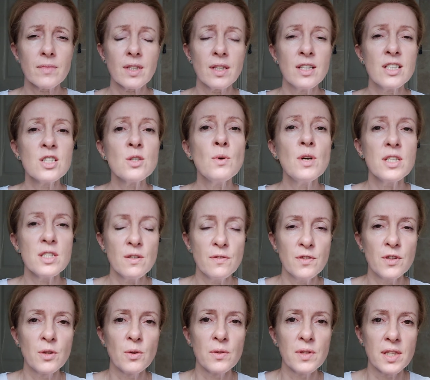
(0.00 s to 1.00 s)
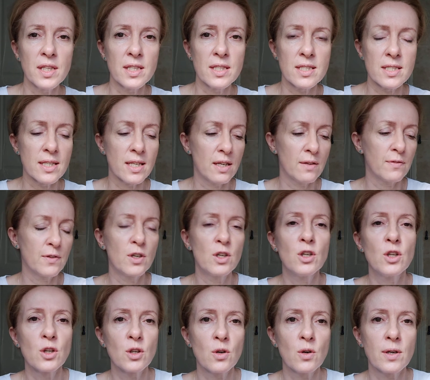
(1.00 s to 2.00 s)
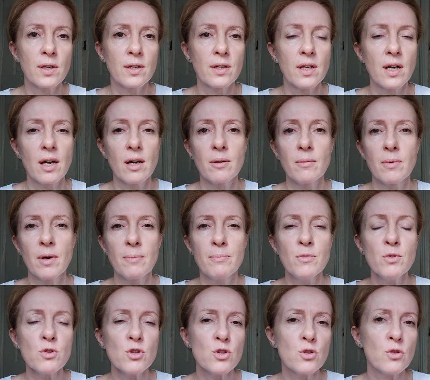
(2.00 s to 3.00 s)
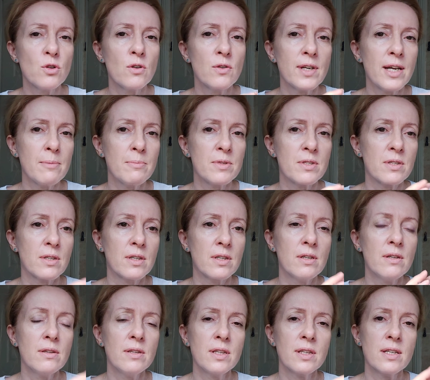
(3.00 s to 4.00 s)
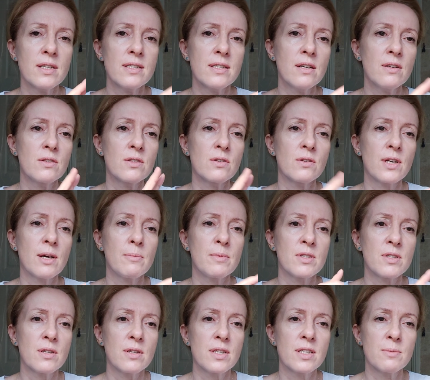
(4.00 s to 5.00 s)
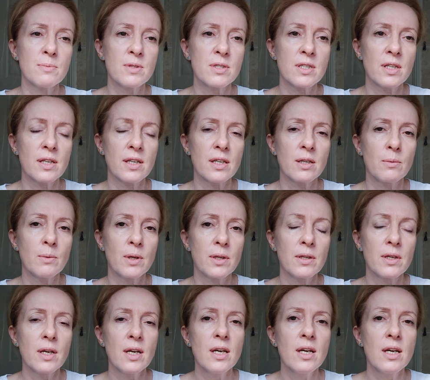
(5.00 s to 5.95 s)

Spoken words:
There's quite a few on the internet. If you look on, I'm not sure on Amazon, I don't think they sell it on Amazon, this particular one.